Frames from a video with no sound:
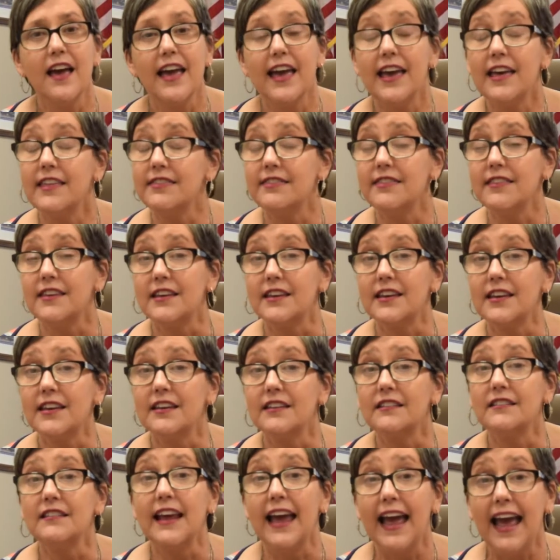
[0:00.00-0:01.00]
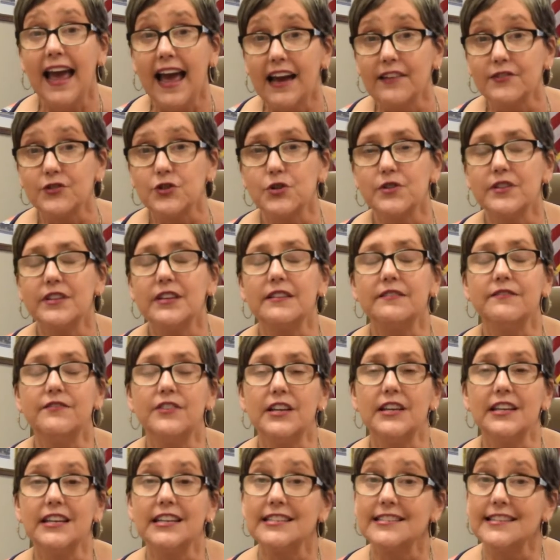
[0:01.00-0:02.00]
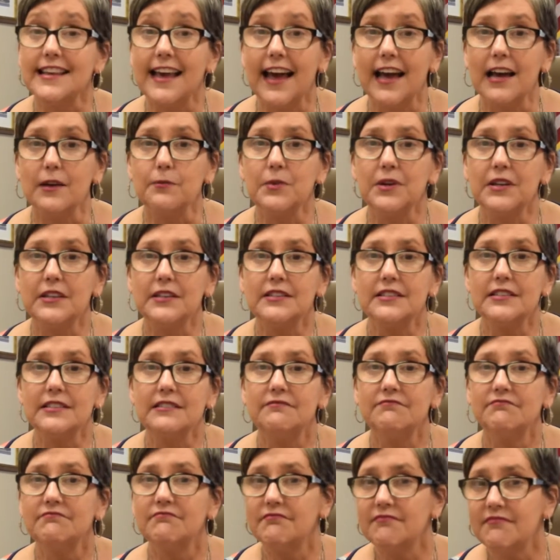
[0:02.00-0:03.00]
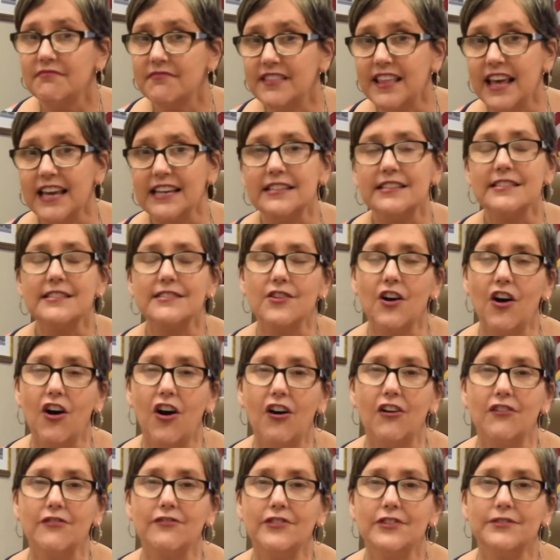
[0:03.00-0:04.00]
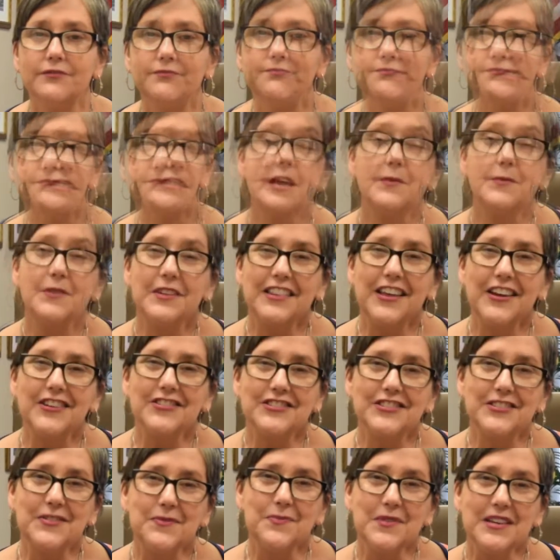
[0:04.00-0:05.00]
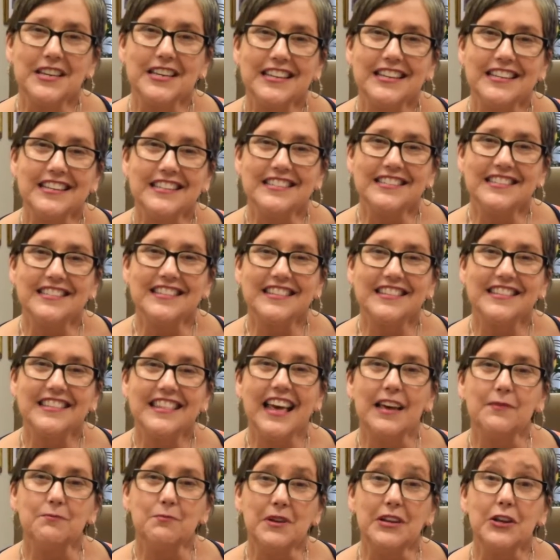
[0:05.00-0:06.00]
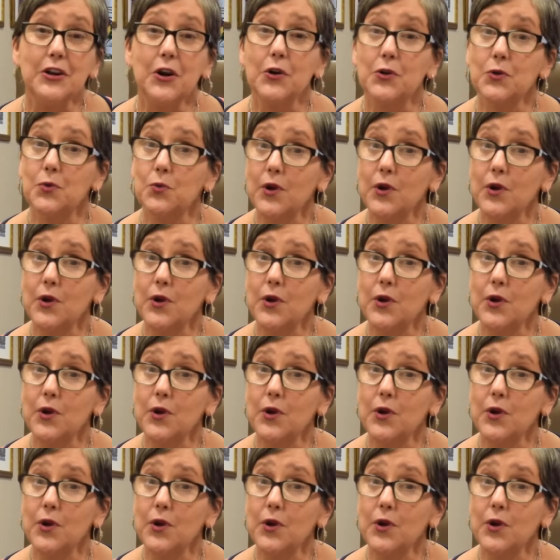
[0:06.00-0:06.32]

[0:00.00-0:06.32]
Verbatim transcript: and then after the event has happened, they dissolve. Some of those committees that meet on a